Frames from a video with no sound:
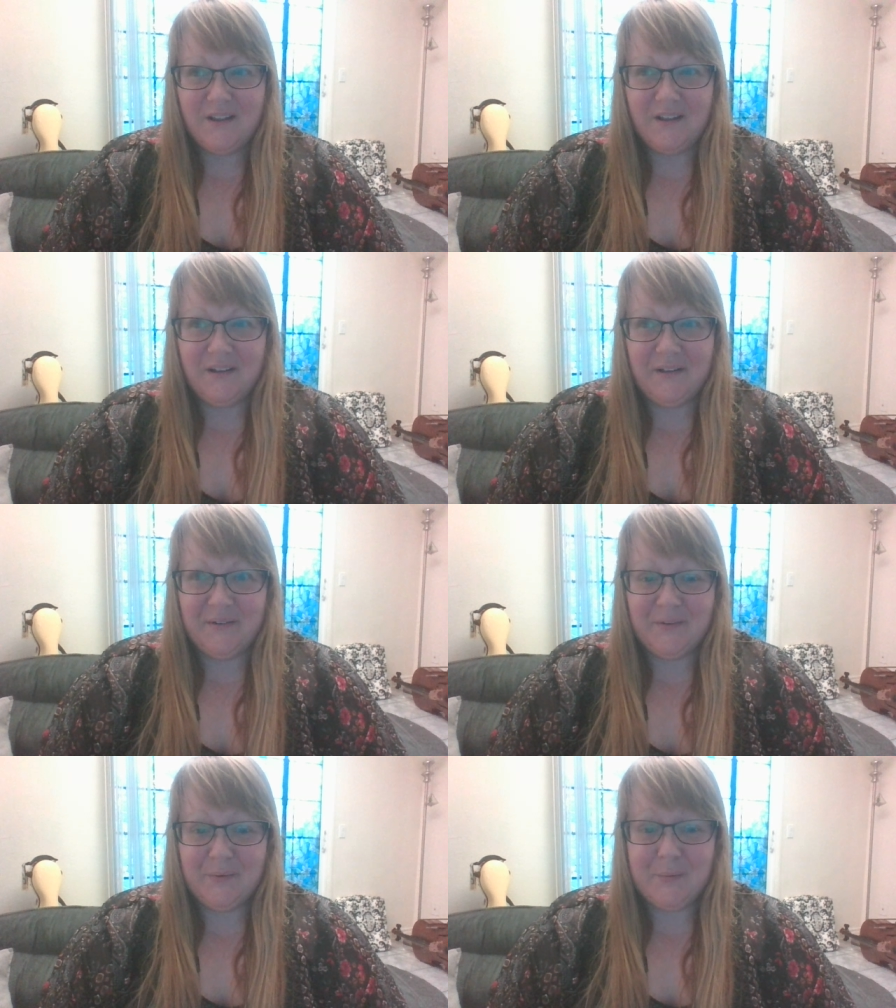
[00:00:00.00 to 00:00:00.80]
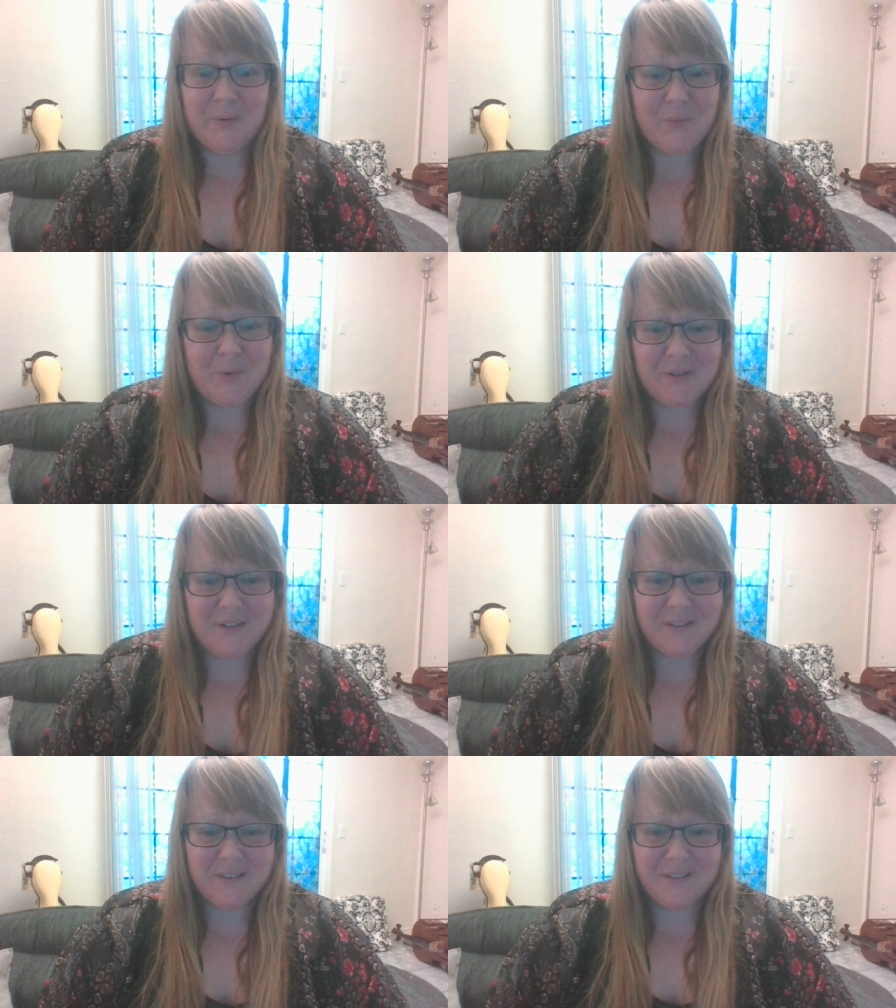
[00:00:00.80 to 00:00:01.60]
uh, one more
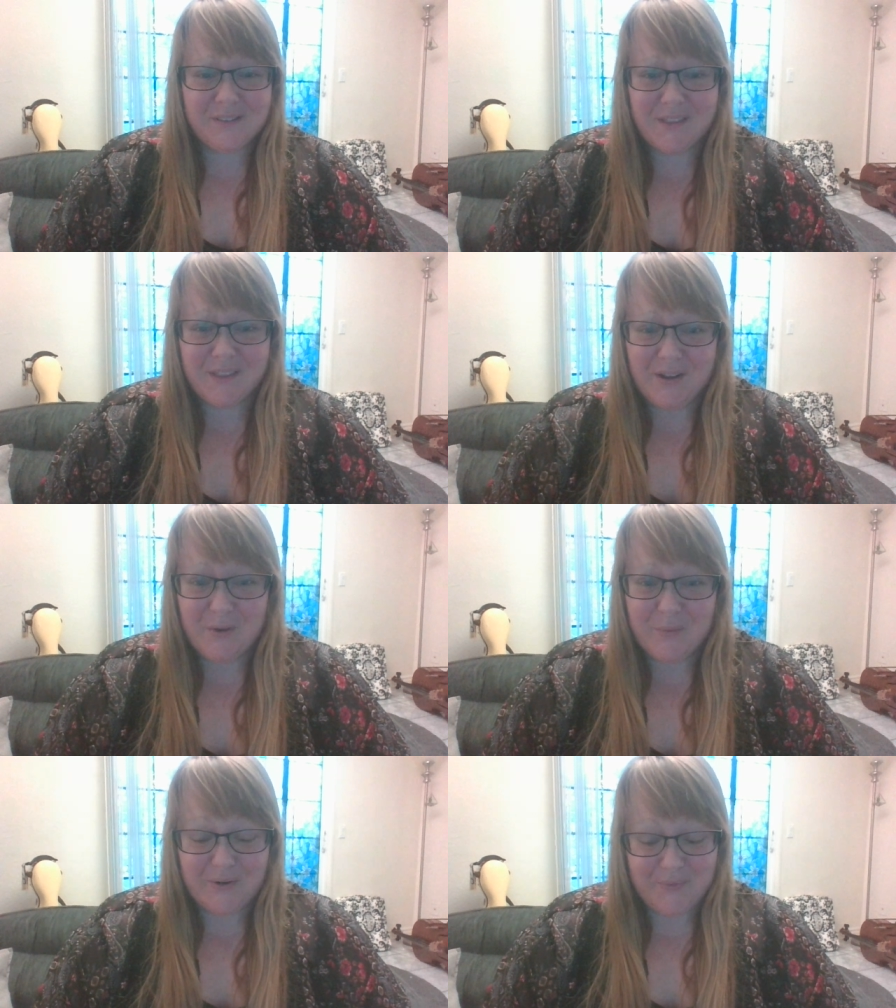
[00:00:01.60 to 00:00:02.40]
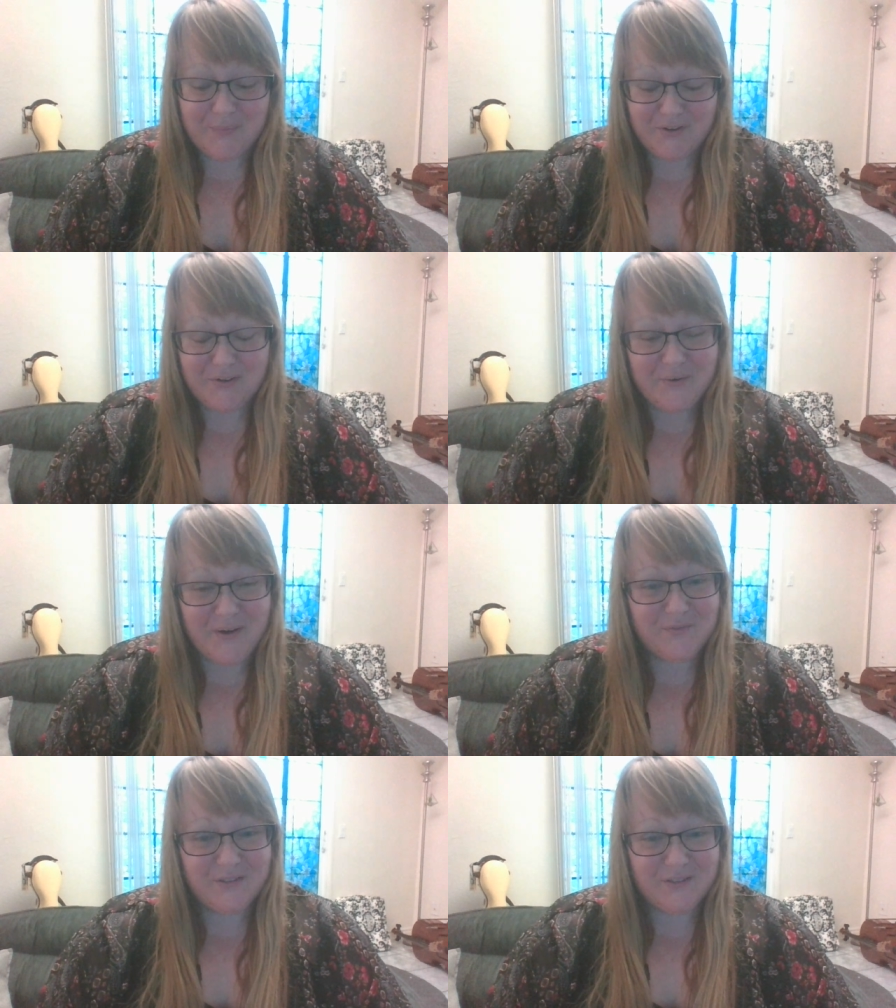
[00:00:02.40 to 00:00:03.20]
thing I'll put up for you
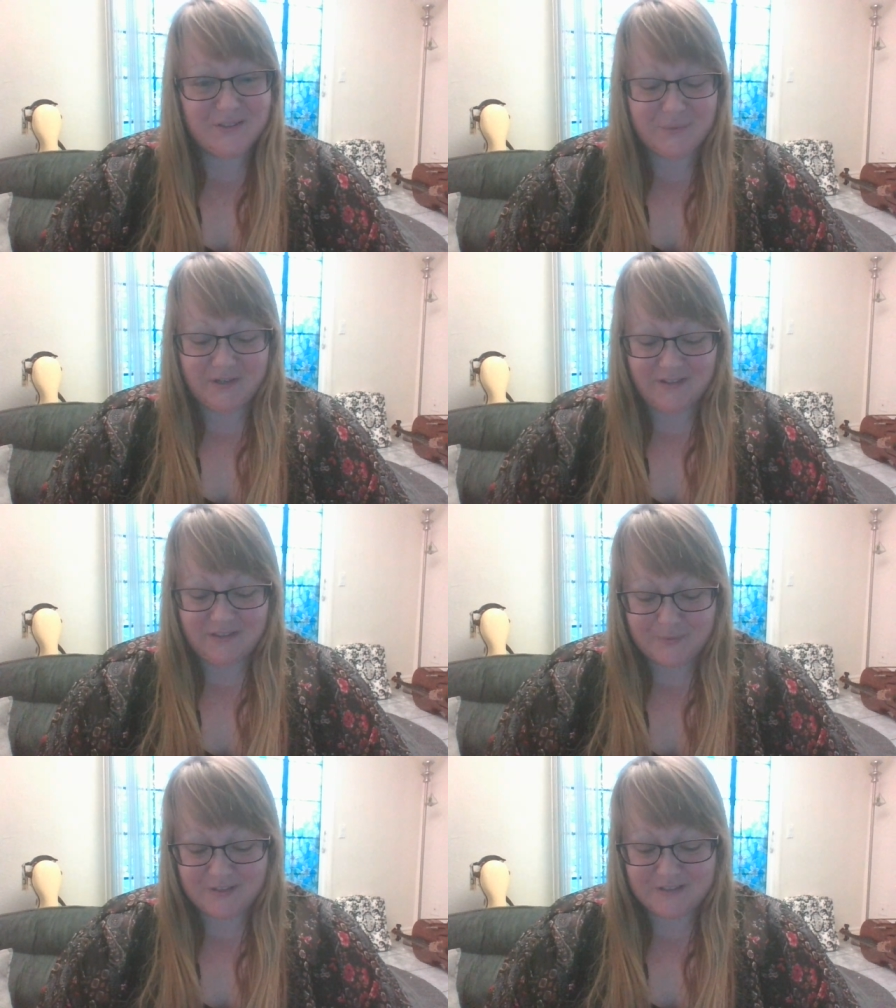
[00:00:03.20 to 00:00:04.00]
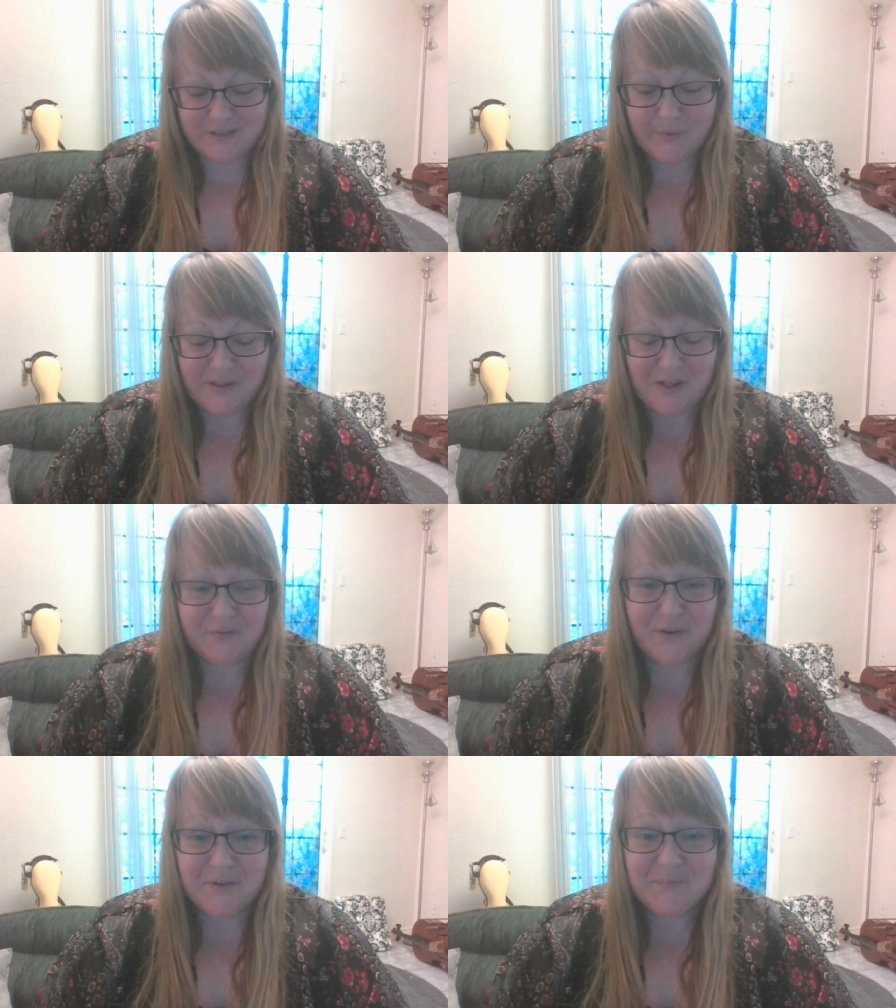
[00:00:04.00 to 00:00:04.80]
after this week. This week's going to be a lot of
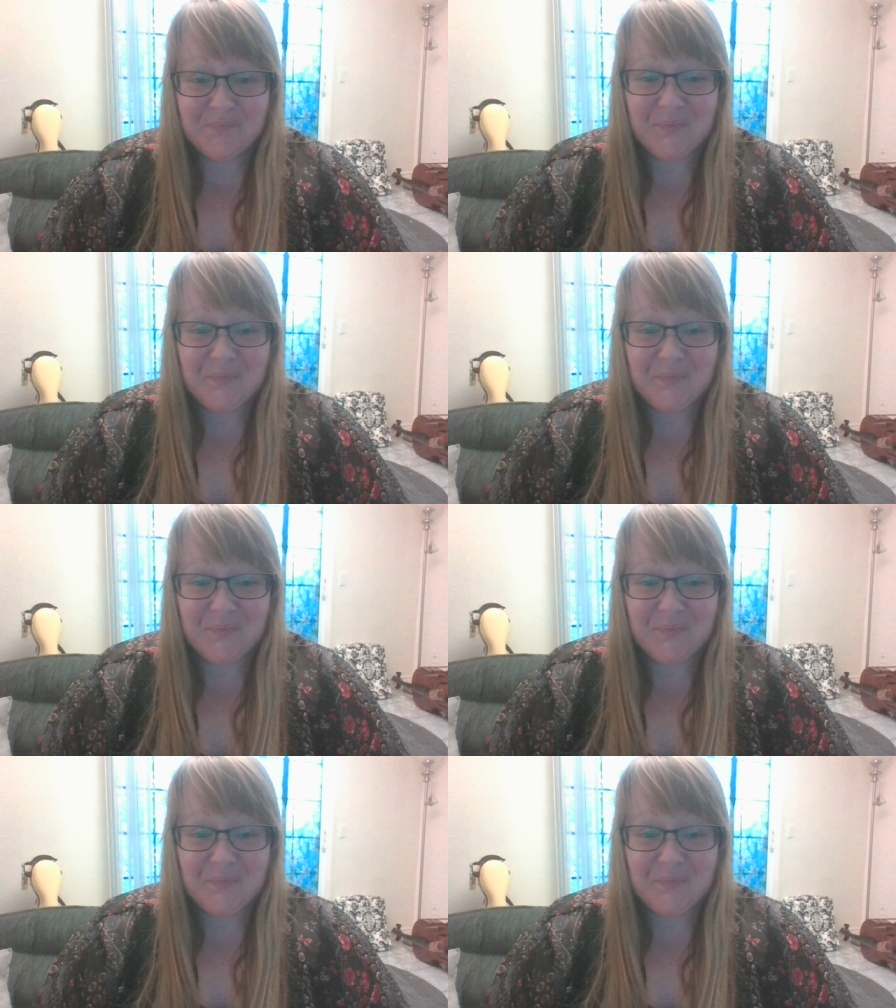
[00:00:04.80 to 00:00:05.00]
fun.